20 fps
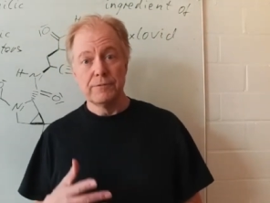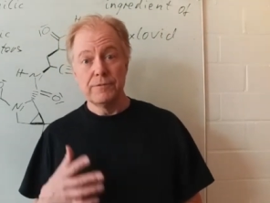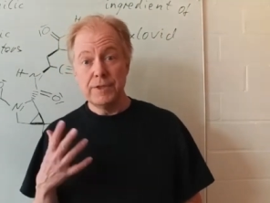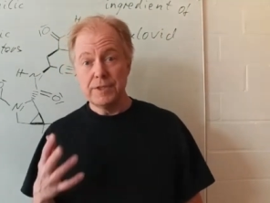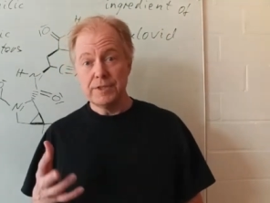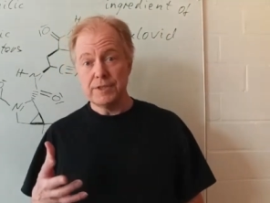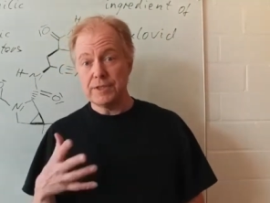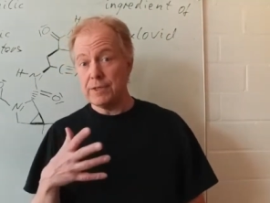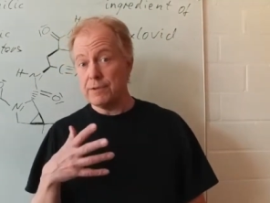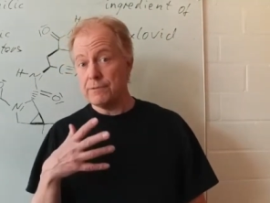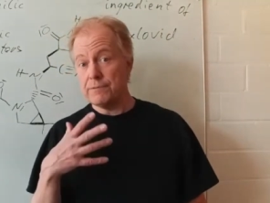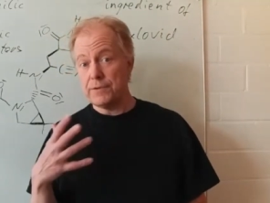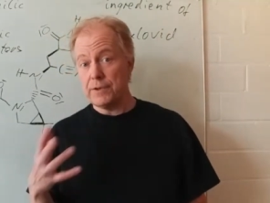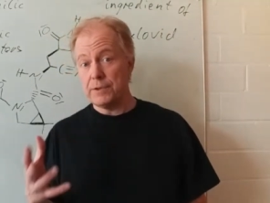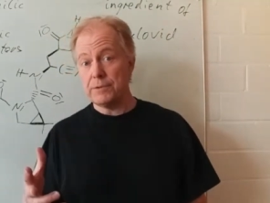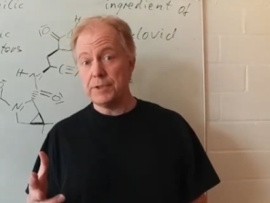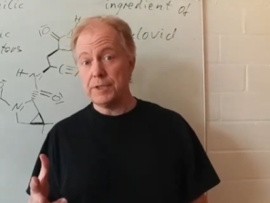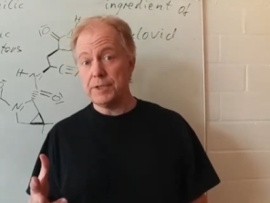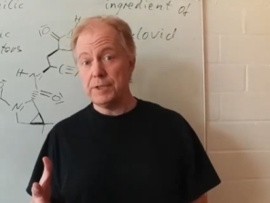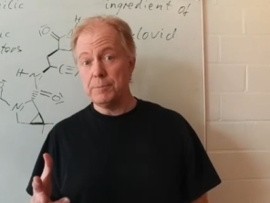These are
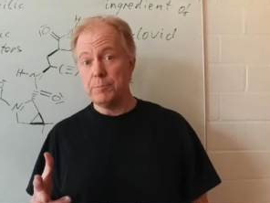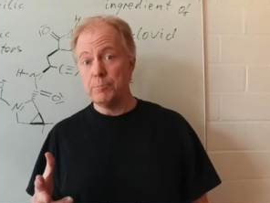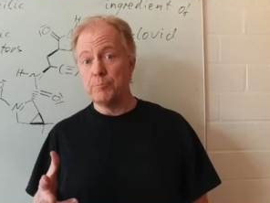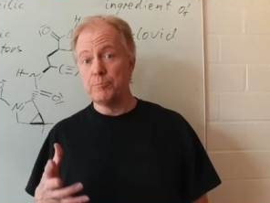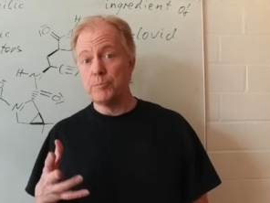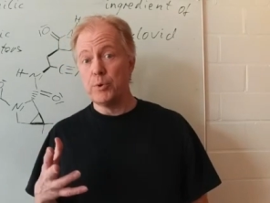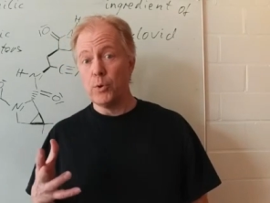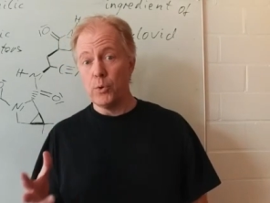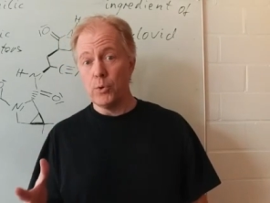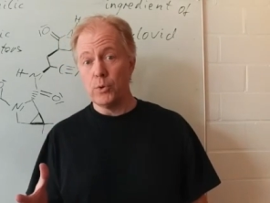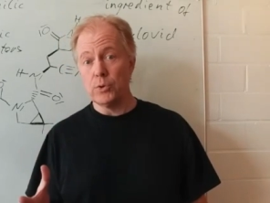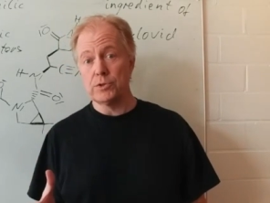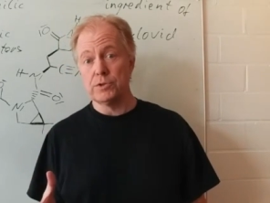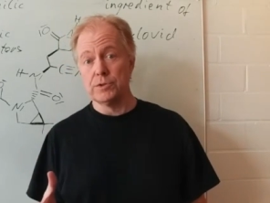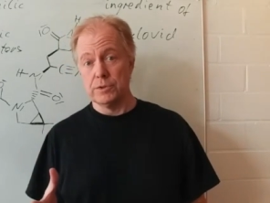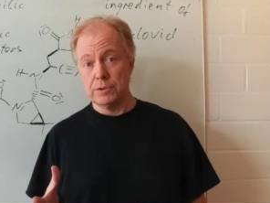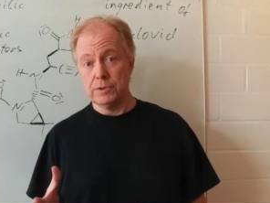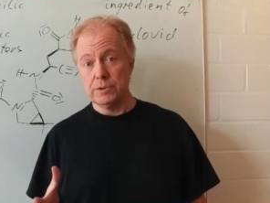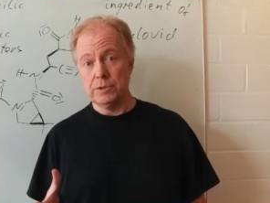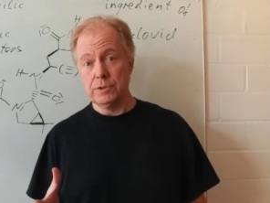very
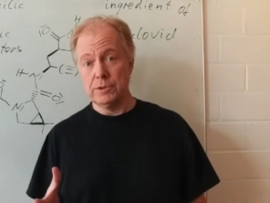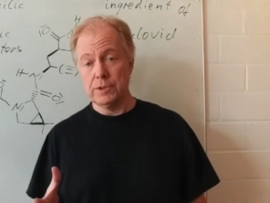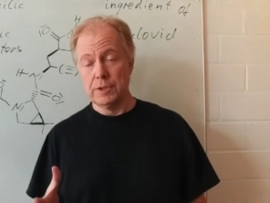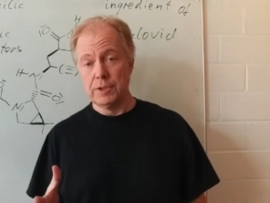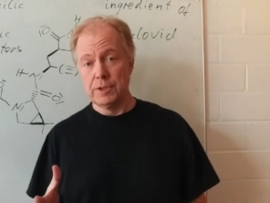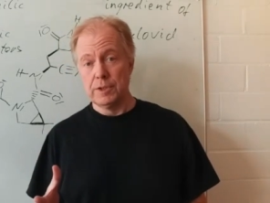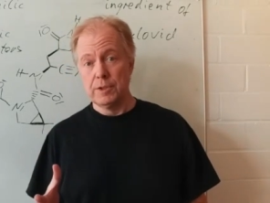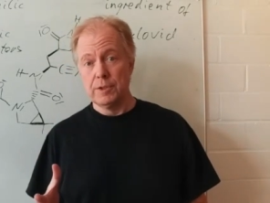important